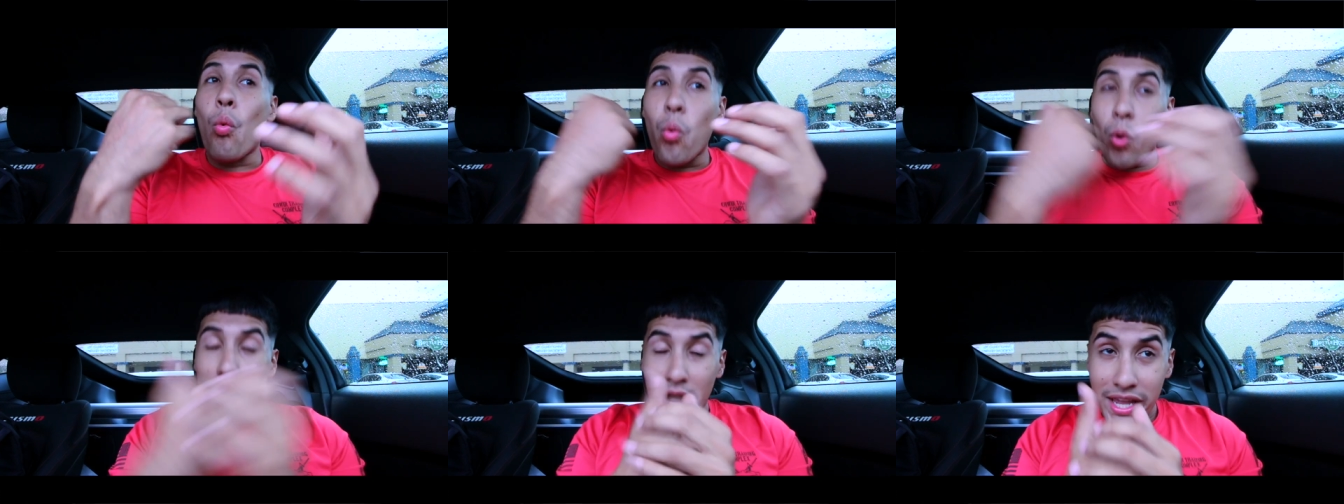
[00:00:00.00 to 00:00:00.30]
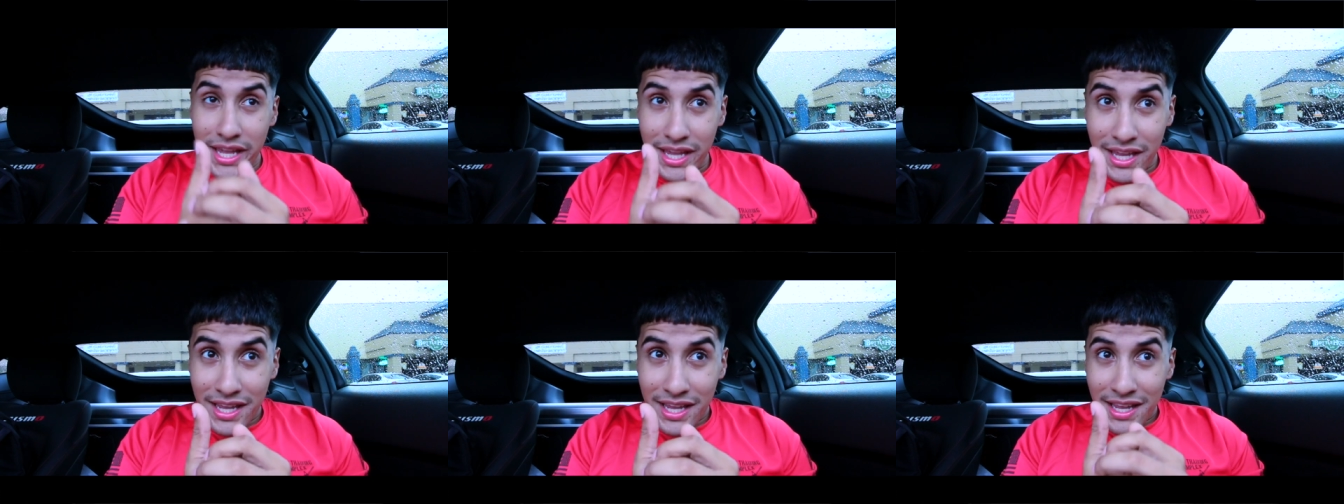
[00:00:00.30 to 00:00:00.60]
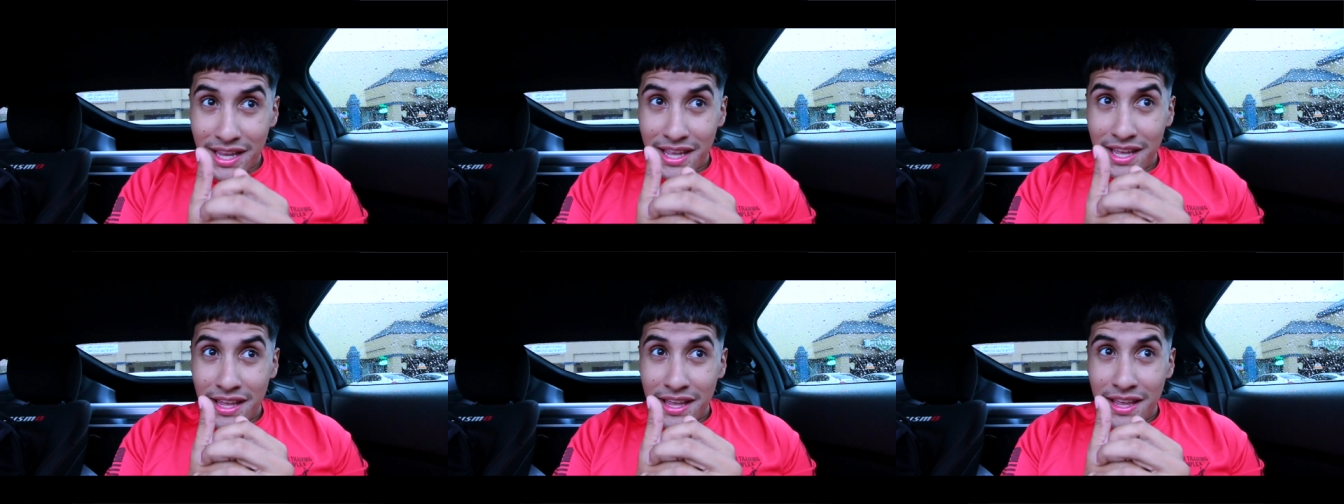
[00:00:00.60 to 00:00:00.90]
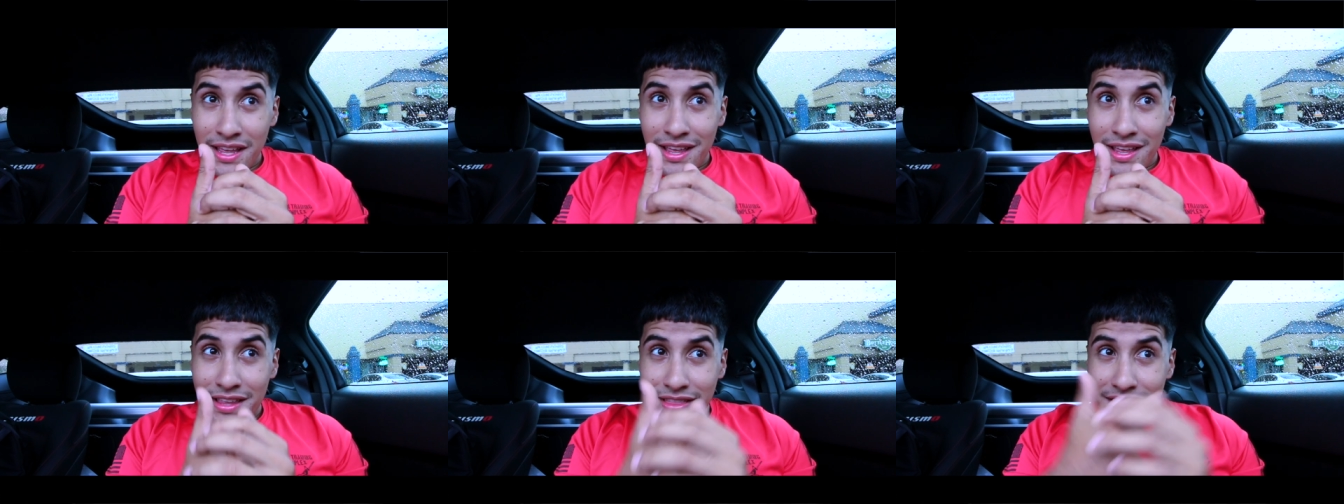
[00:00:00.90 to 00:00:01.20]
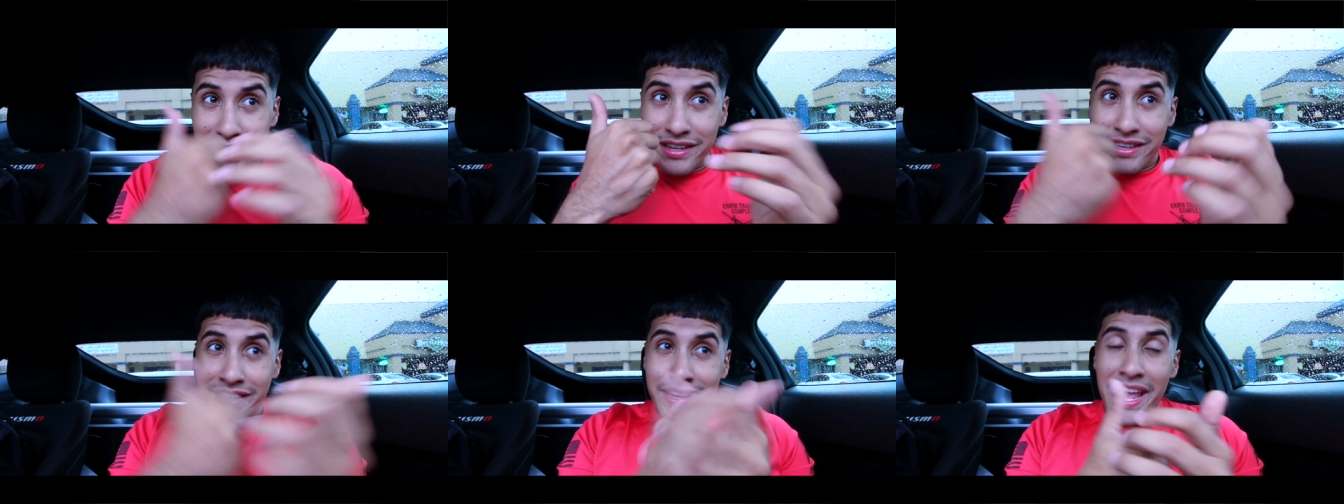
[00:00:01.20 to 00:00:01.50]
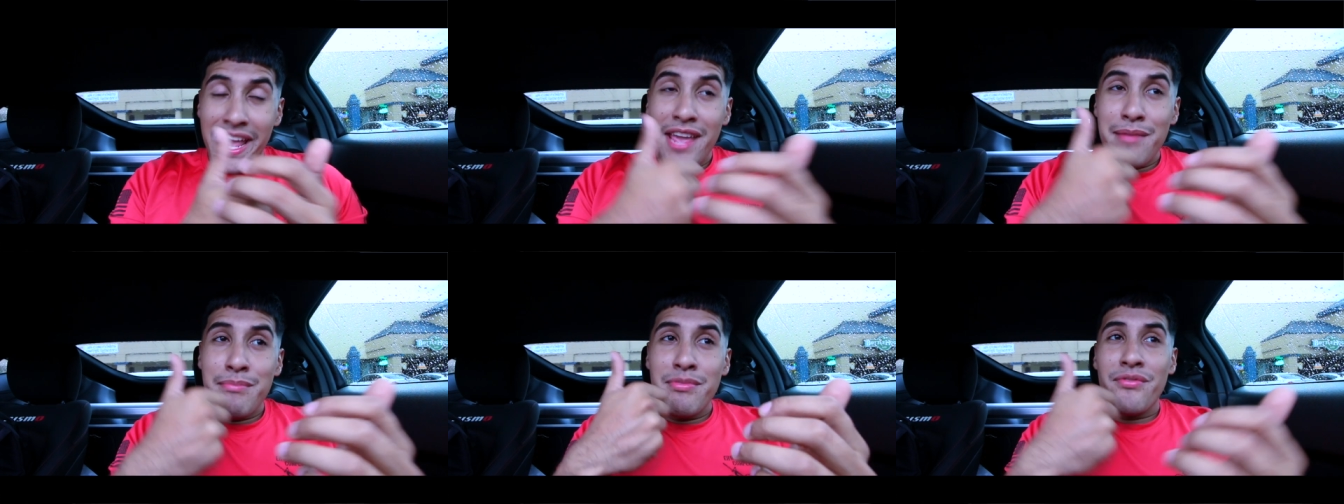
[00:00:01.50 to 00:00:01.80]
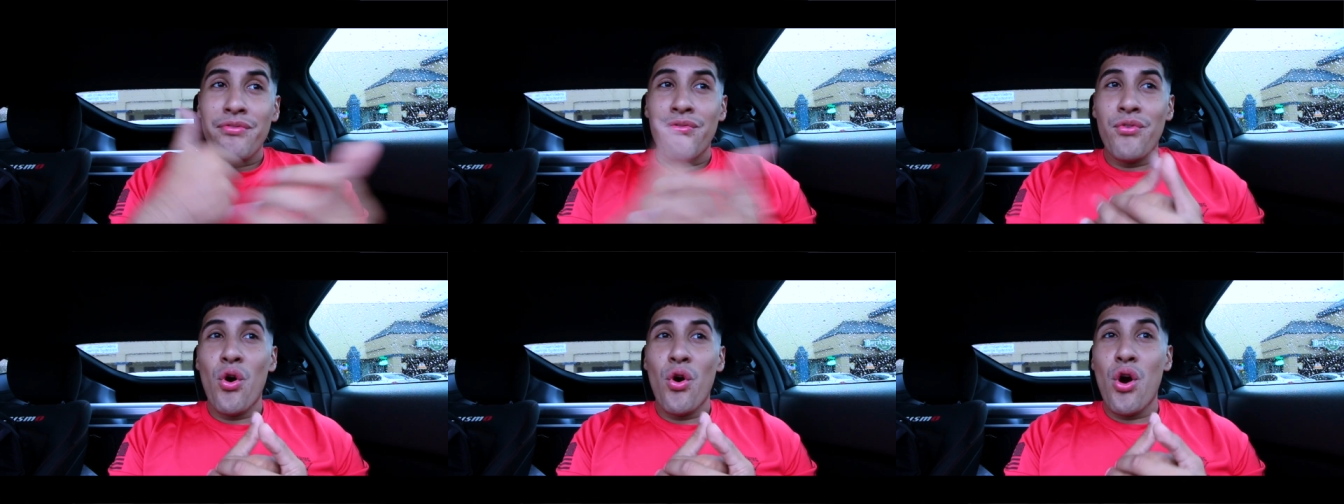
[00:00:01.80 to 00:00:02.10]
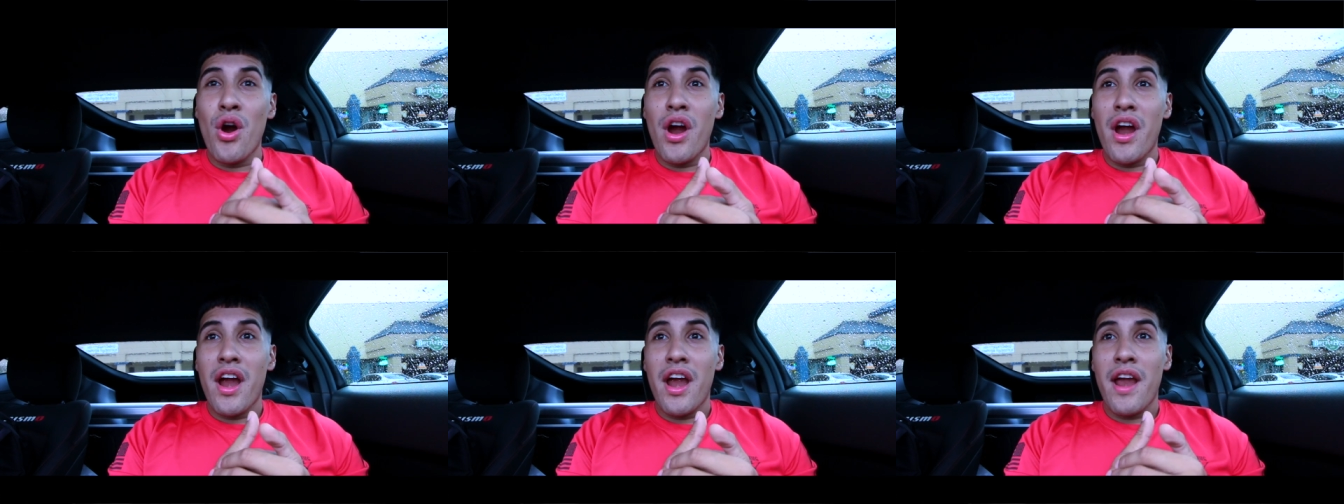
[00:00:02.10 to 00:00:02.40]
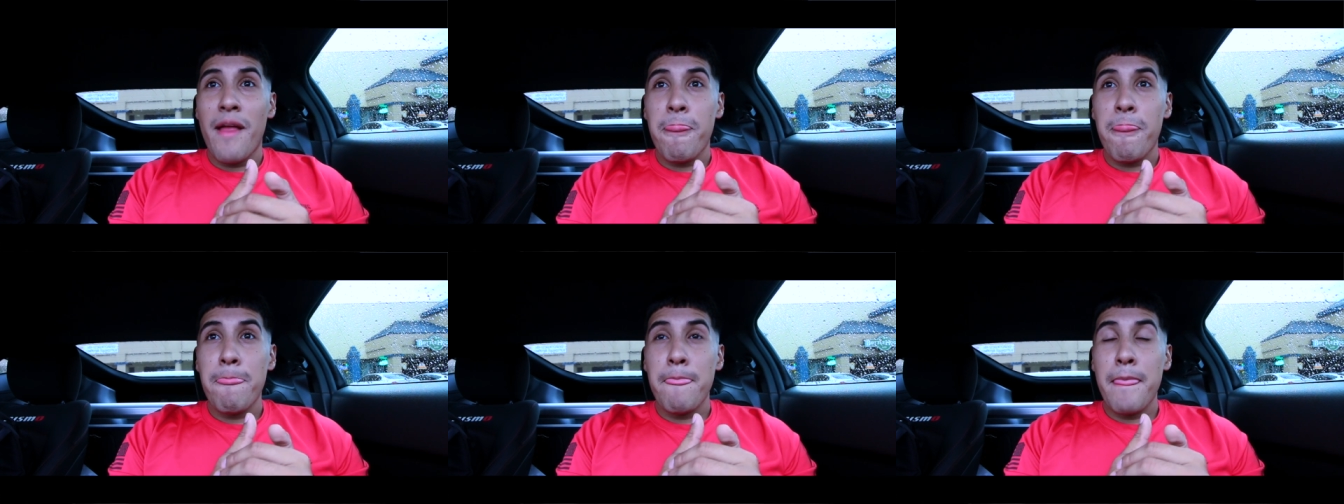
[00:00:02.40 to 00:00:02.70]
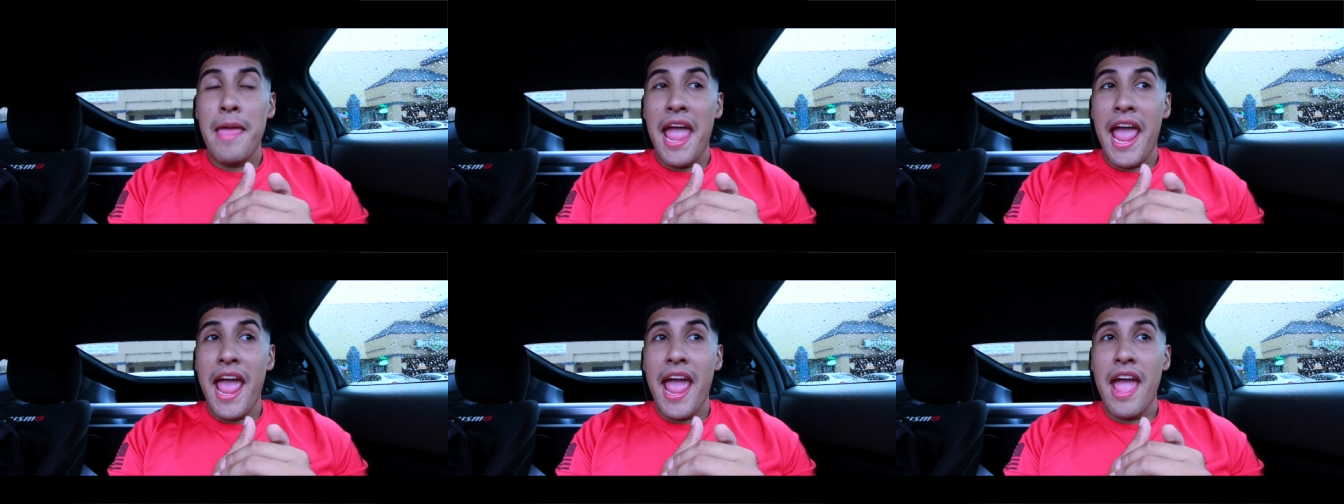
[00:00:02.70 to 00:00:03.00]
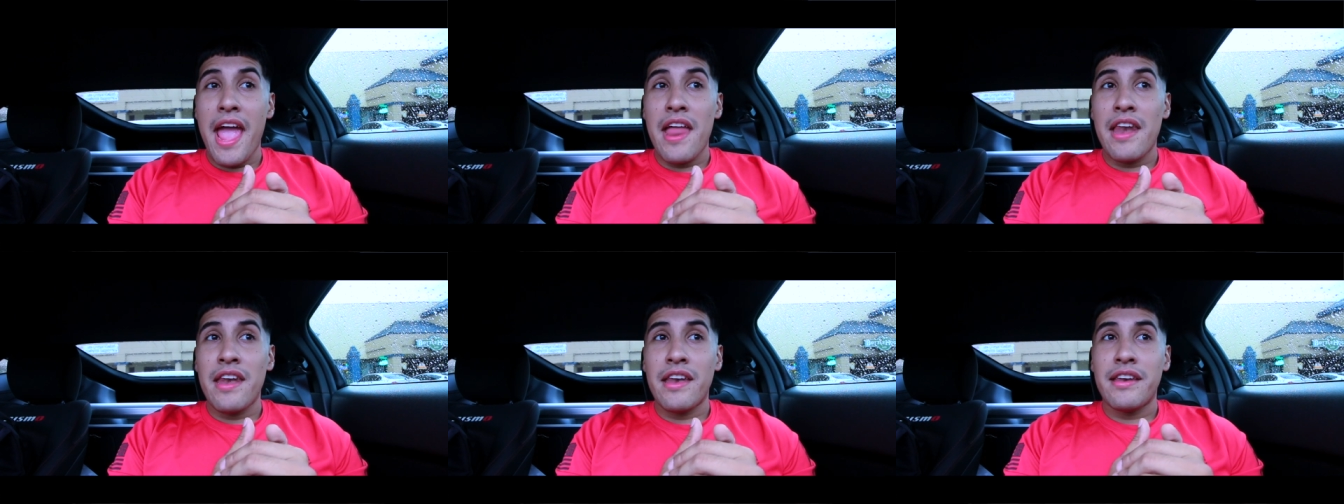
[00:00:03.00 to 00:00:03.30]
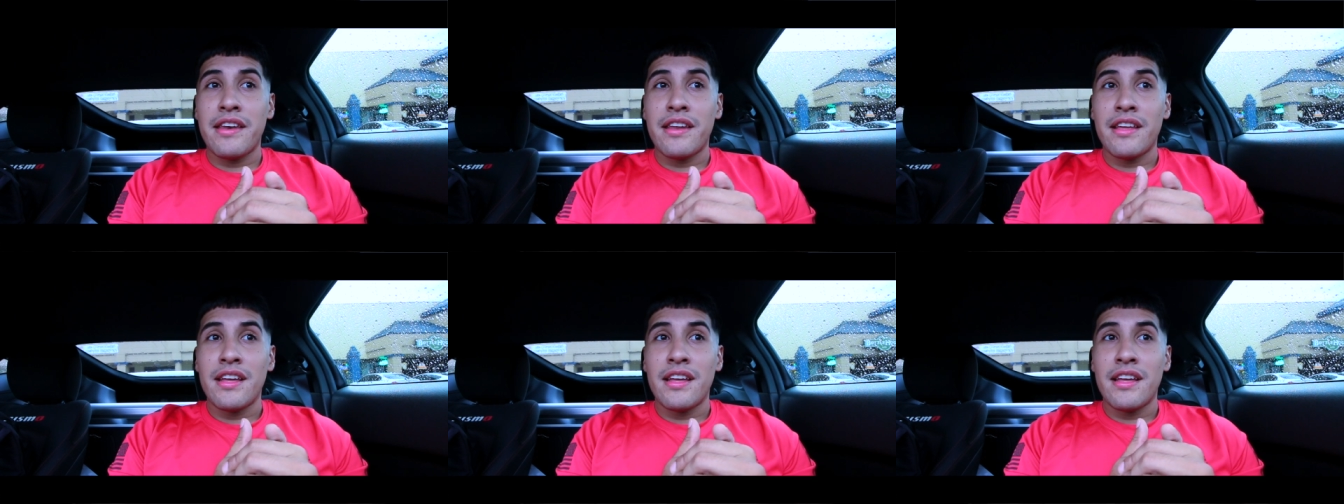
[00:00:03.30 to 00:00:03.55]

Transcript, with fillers: white the day before, and